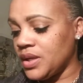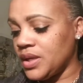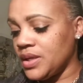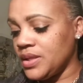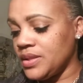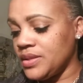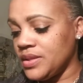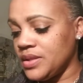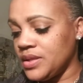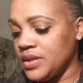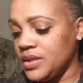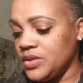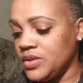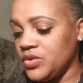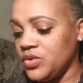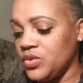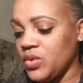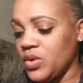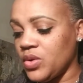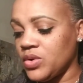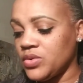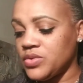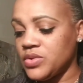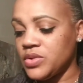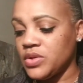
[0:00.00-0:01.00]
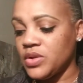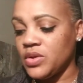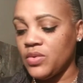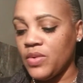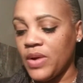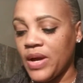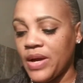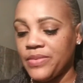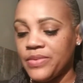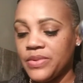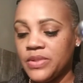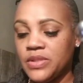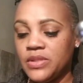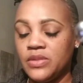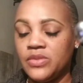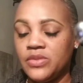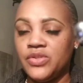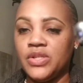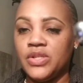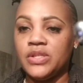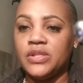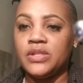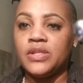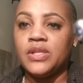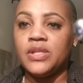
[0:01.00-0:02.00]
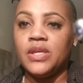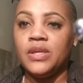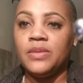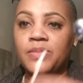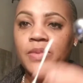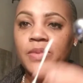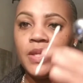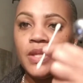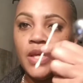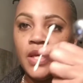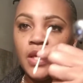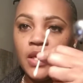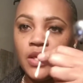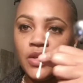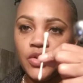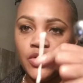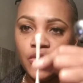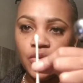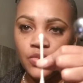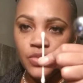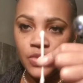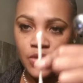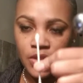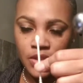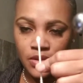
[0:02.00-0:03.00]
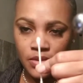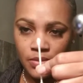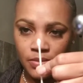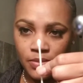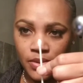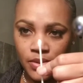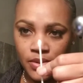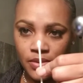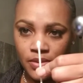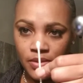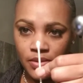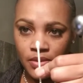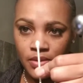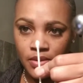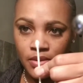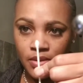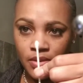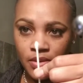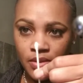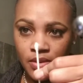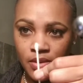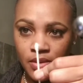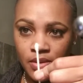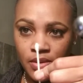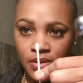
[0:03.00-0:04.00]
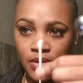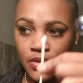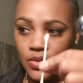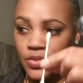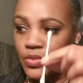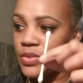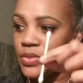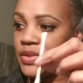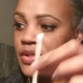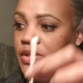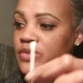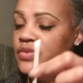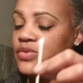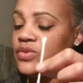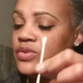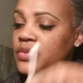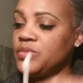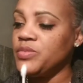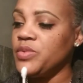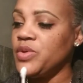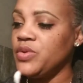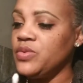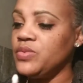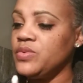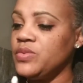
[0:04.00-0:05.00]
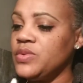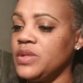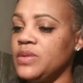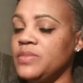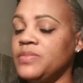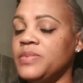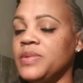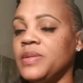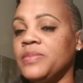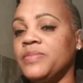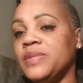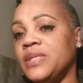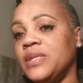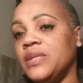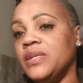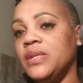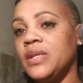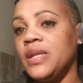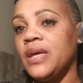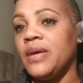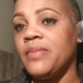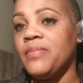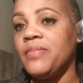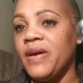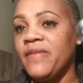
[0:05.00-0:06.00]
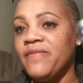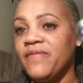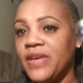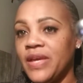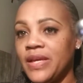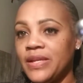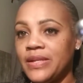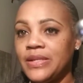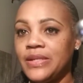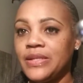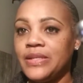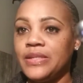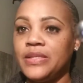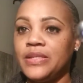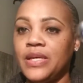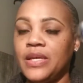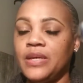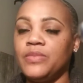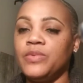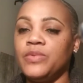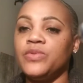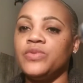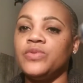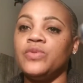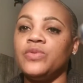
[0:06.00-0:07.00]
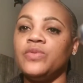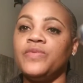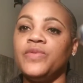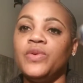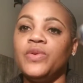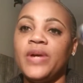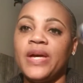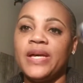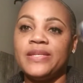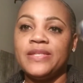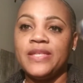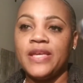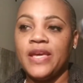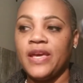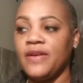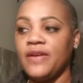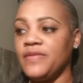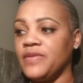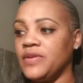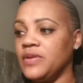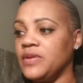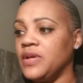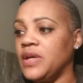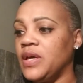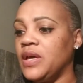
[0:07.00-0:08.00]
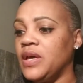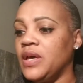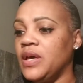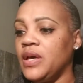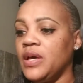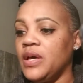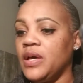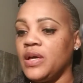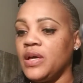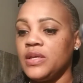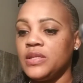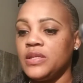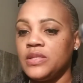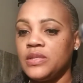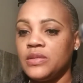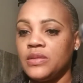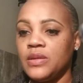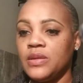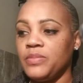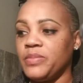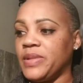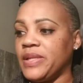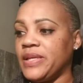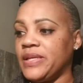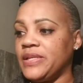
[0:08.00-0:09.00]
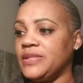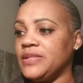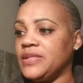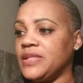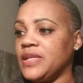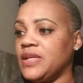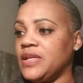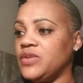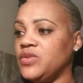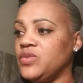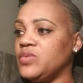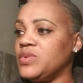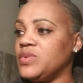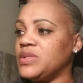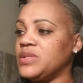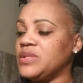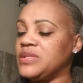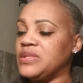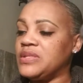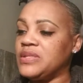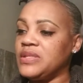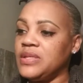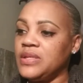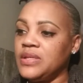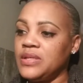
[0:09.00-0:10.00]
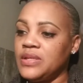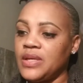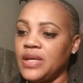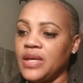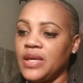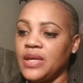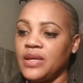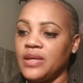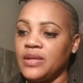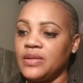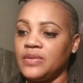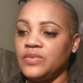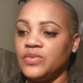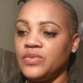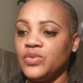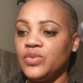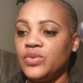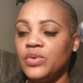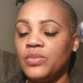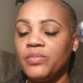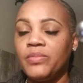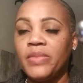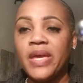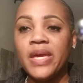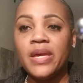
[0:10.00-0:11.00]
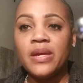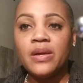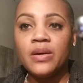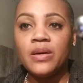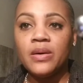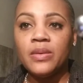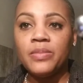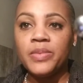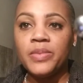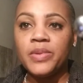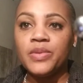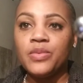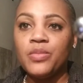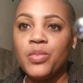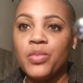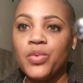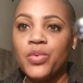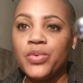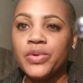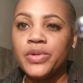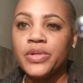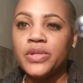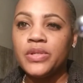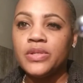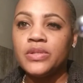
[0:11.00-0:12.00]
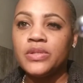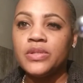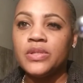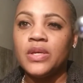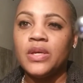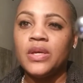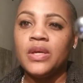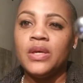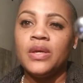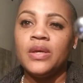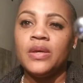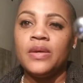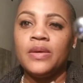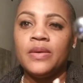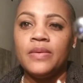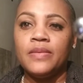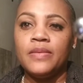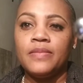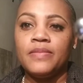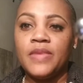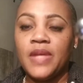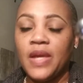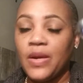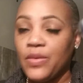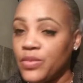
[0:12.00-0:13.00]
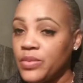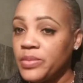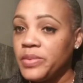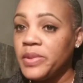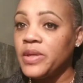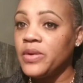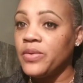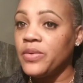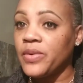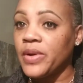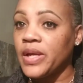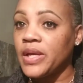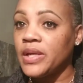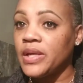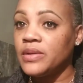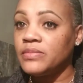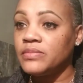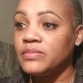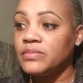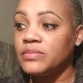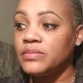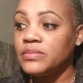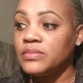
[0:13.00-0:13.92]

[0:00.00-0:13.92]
and then you also, I would suggest keeping a Q-tip. You want to get you some Q-tips. I'm sitting at my vanity table, so if you guys have a place that you can sit and do your makeup in the mornings, that would be great.